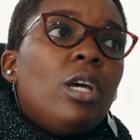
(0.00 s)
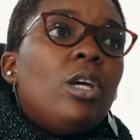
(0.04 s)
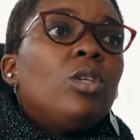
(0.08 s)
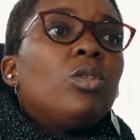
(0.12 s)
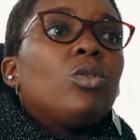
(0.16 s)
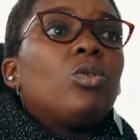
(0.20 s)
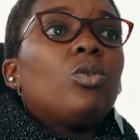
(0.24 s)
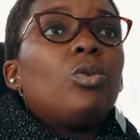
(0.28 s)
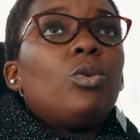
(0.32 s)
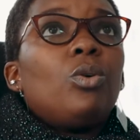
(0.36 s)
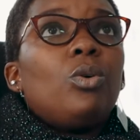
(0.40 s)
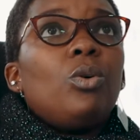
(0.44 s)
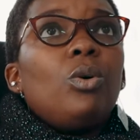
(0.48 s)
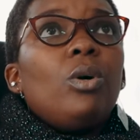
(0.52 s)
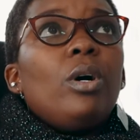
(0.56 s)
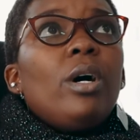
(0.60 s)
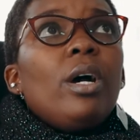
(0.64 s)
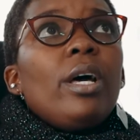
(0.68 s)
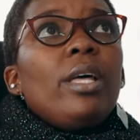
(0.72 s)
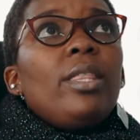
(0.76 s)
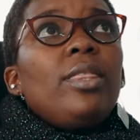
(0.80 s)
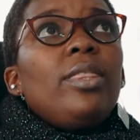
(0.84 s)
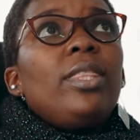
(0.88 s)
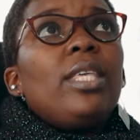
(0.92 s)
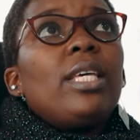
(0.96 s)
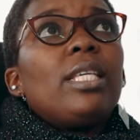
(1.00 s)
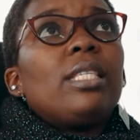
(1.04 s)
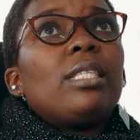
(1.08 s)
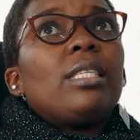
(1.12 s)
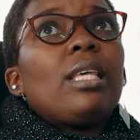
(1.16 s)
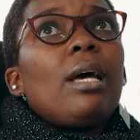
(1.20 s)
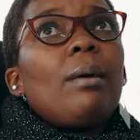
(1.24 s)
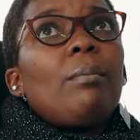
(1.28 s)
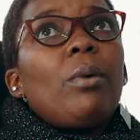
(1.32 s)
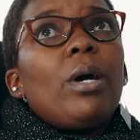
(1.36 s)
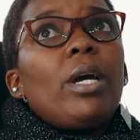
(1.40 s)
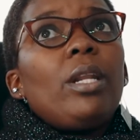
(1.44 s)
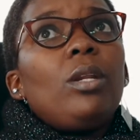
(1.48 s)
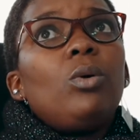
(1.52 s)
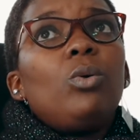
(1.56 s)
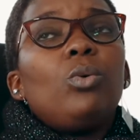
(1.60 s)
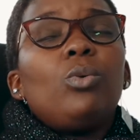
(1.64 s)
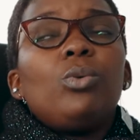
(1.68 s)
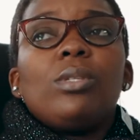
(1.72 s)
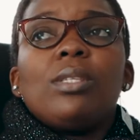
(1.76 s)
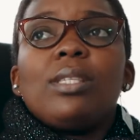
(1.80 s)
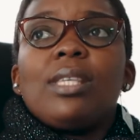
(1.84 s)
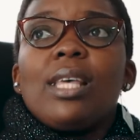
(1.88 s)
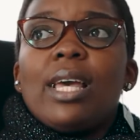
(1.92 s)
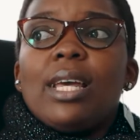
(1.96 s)
So there's someone who
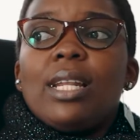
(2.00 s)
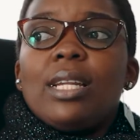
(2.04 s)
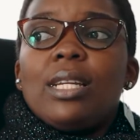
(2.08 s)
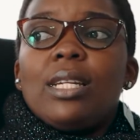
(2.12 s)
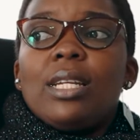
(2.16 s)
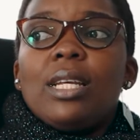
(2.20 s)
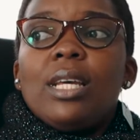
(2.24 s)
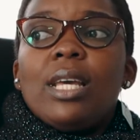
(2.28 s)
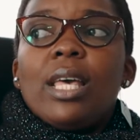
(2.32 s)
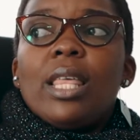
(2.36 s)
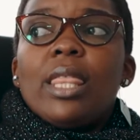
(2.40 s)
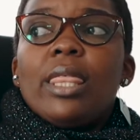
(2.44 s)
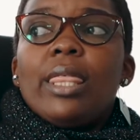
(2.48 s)
said